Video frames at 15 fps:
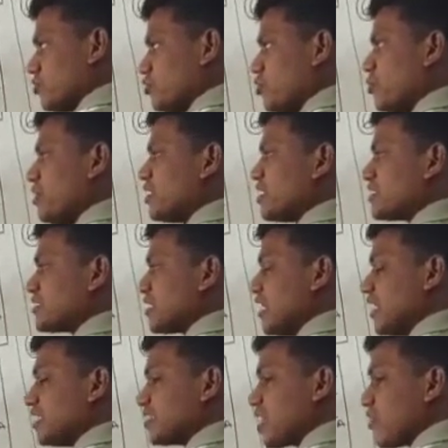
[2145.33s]
2 meters
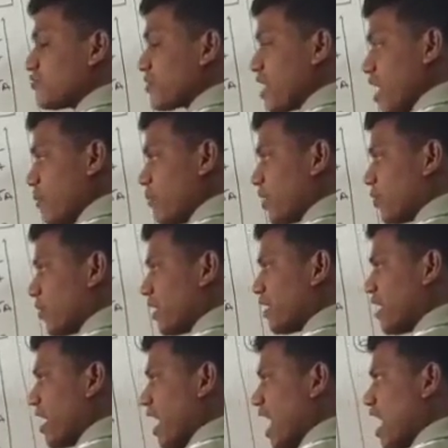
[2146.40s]
length of copper
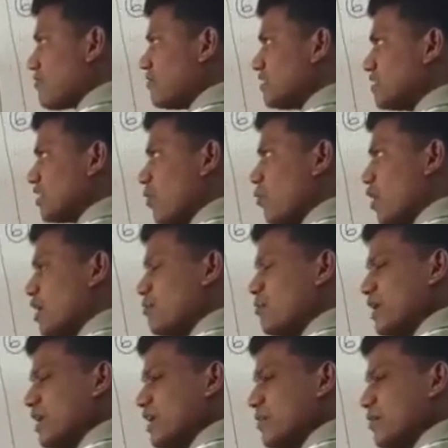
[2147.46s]
wire having the 1
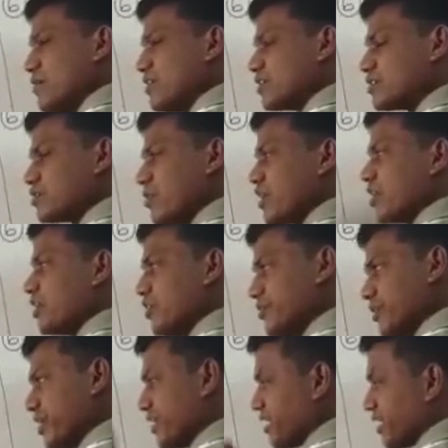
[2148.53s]
millimeter square
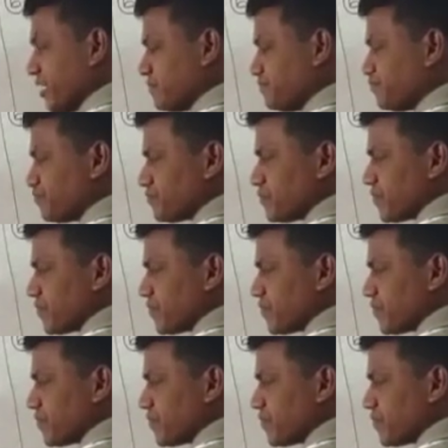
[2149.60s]
unit area.